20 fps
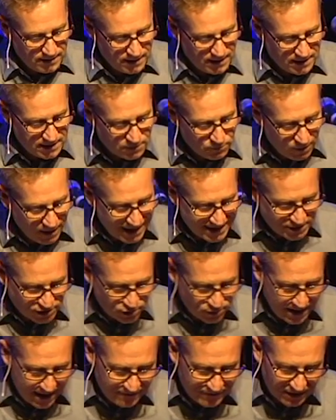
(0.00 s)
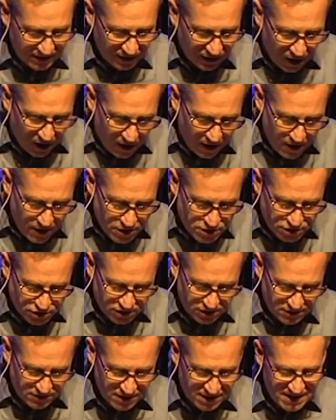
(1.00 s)
And he writes, you have
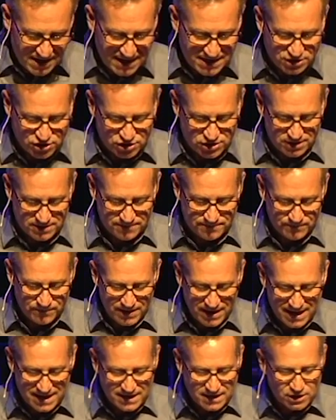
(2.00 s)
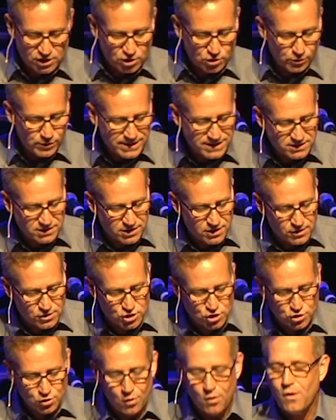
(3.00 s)
enlarged the nation and increased their
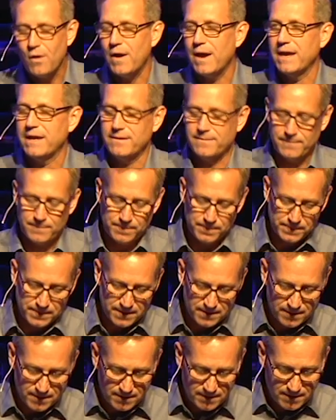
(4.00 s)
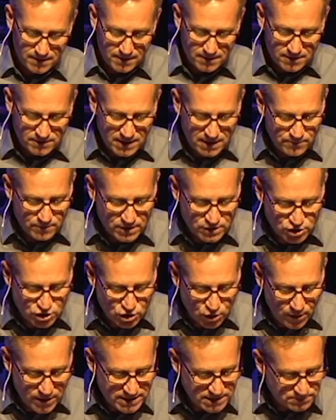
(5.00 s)
joy. They
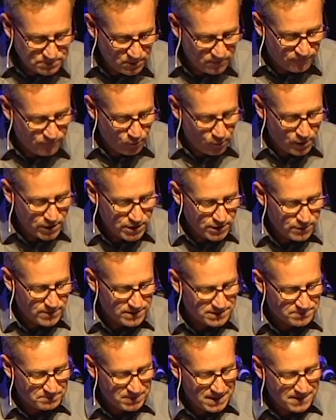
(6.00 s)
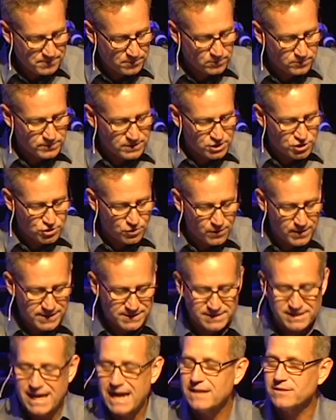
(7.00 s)
rejoice before you as people
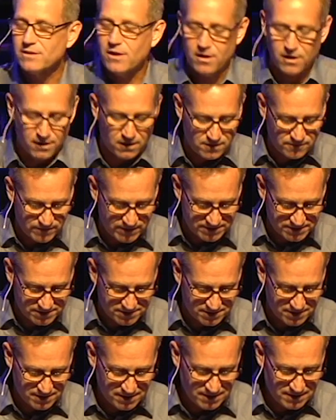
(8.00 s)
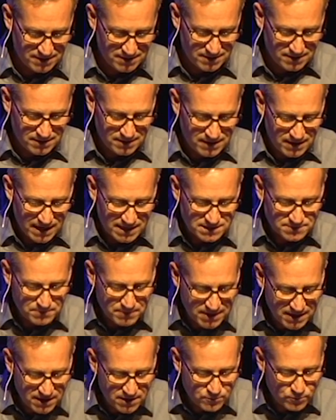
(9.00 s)
rejoice at the harvest, as
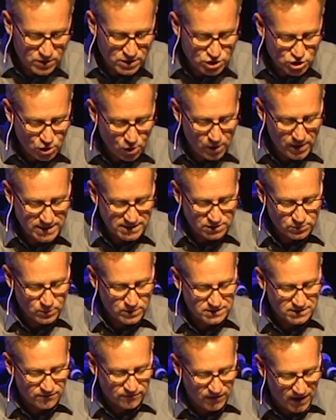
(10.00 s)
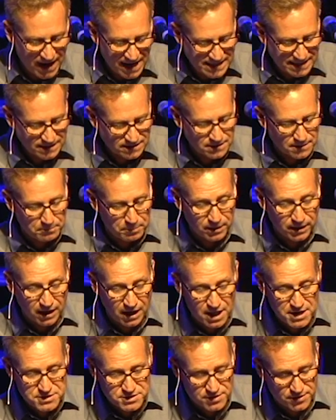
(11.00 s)
men rejoice when dividing the
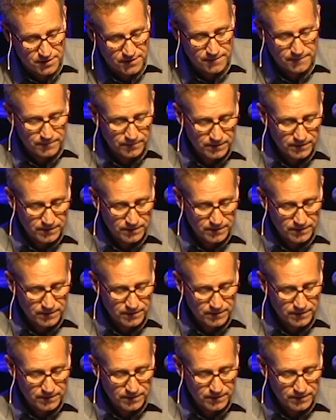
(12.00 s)
plunder.